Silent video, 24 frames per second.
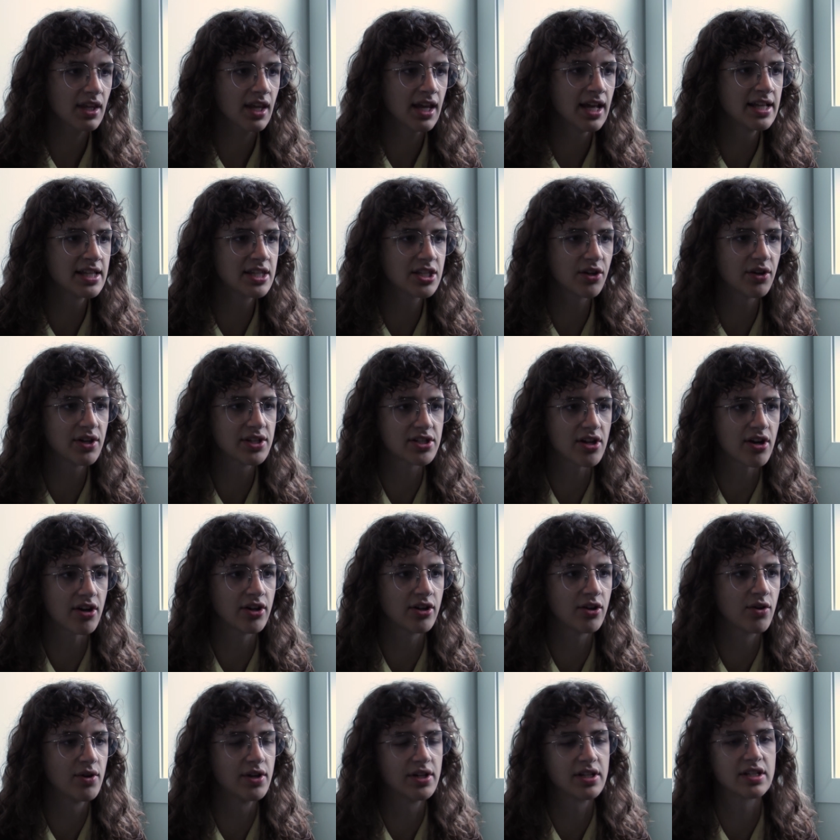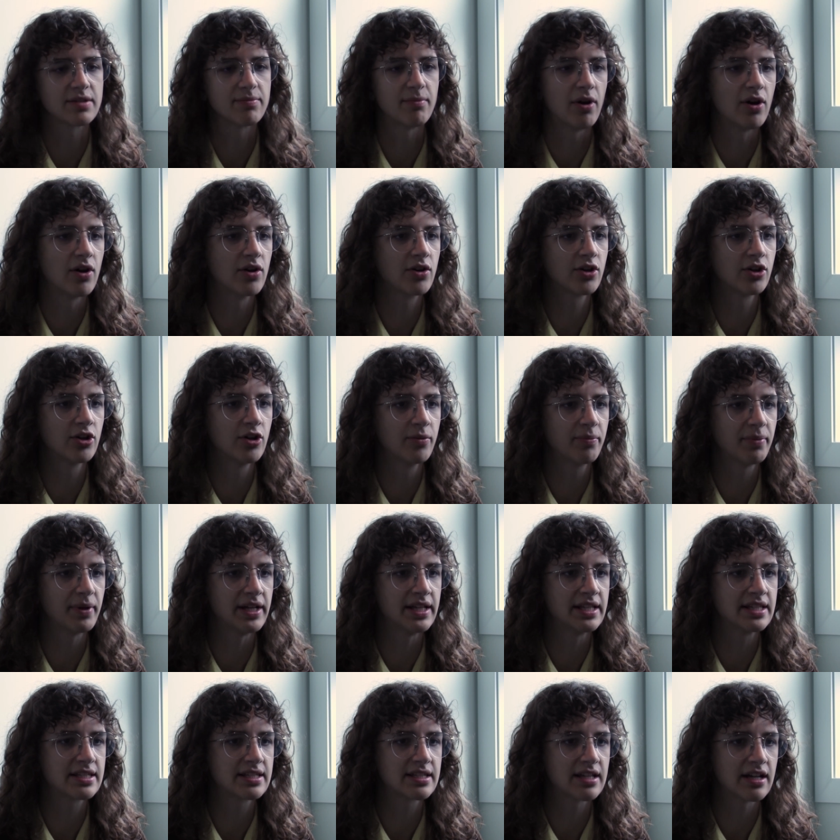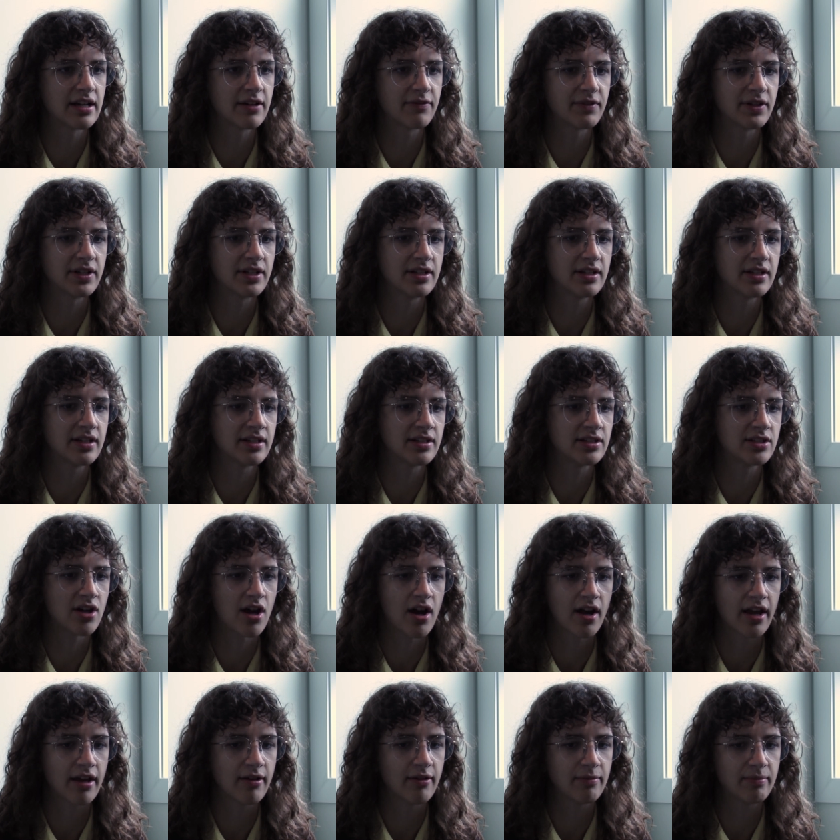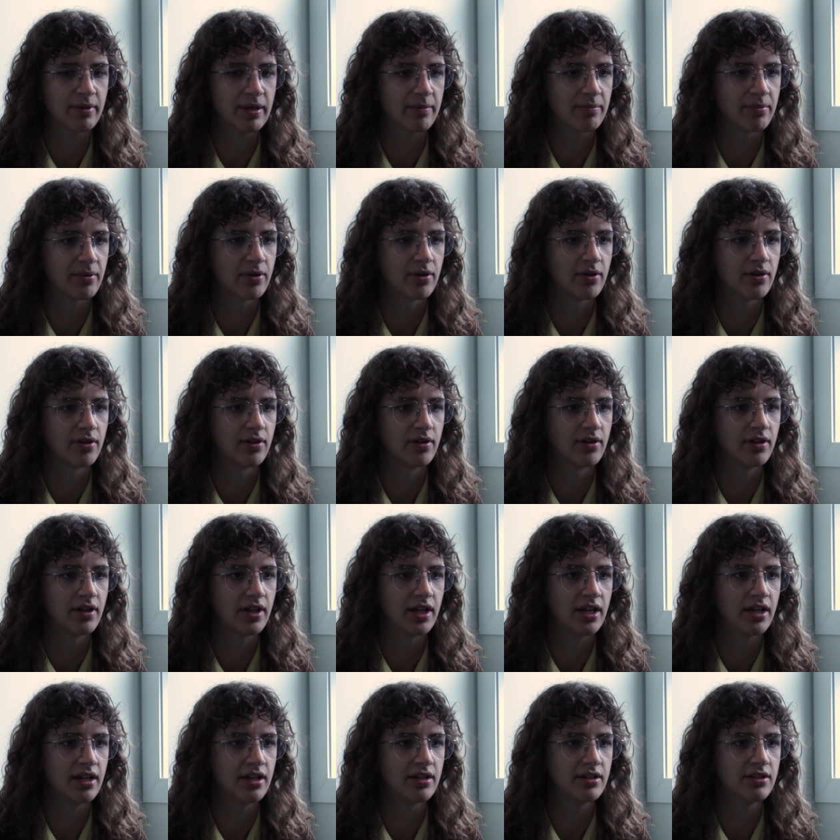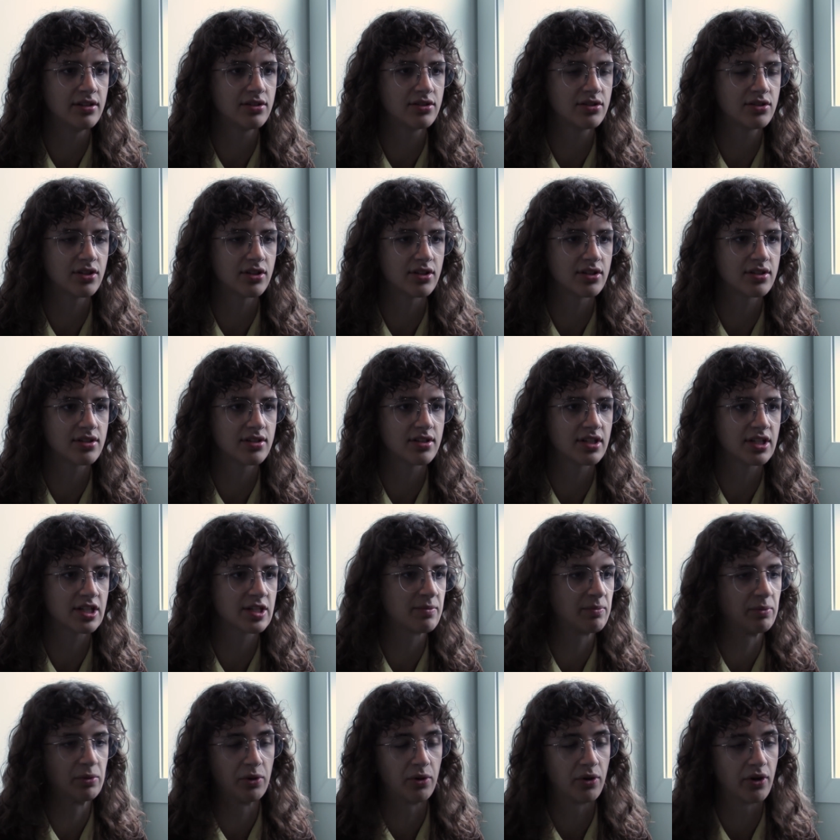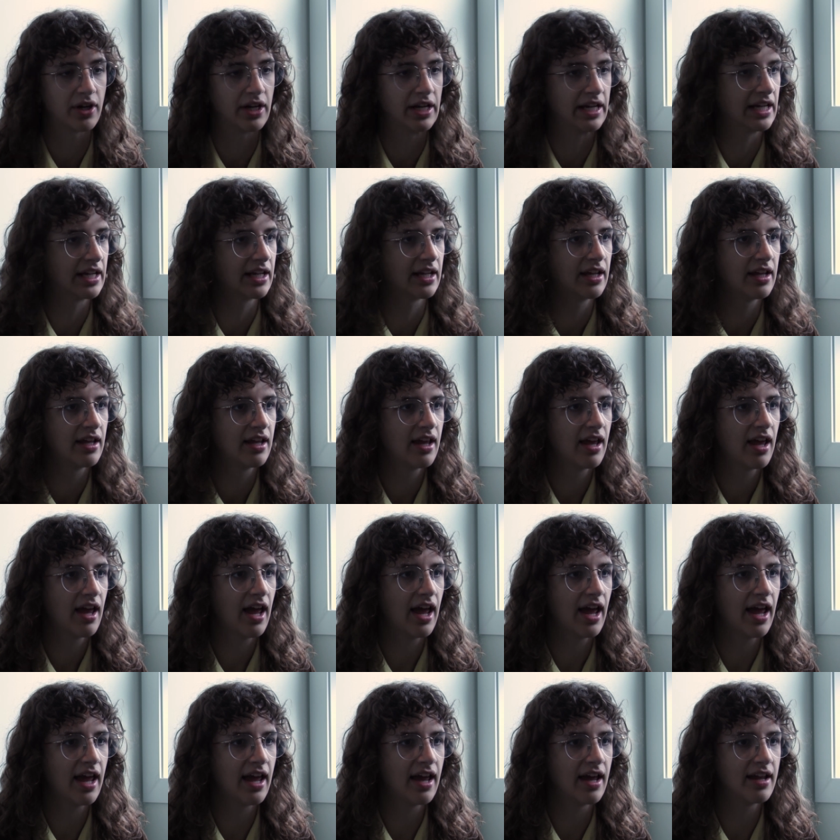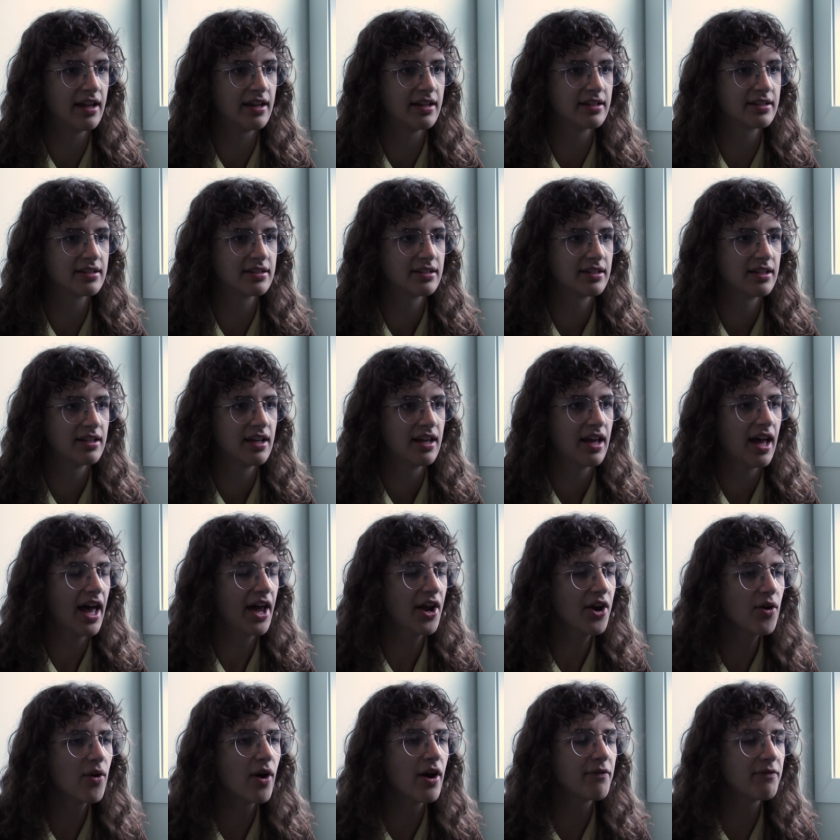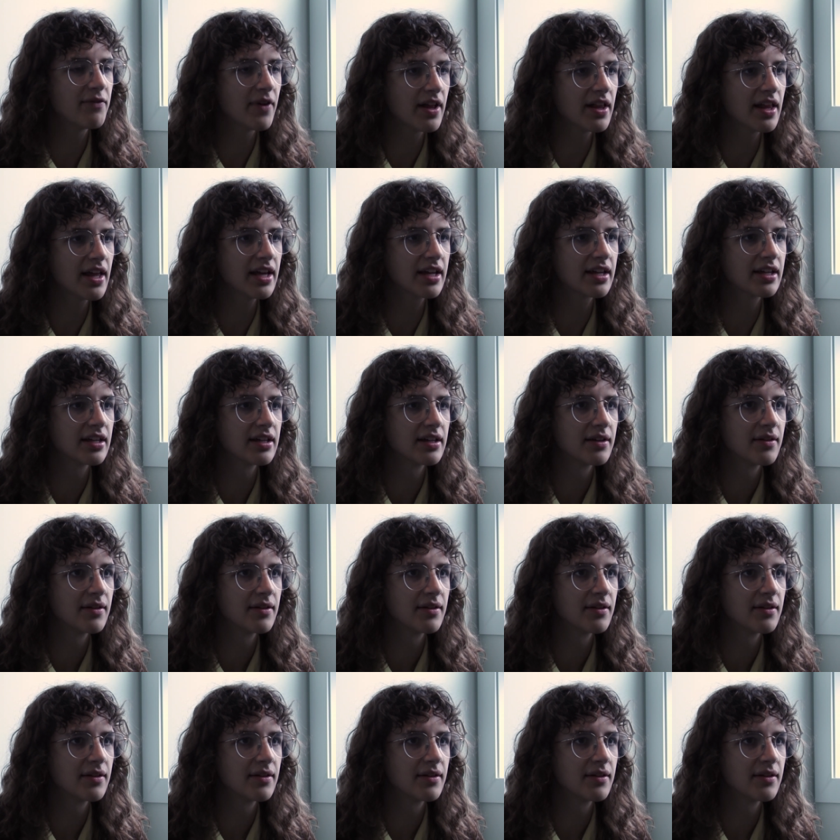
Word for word: and so I started going to small group and stuff and, and talking to people and just exploring. And I don't know, I felt like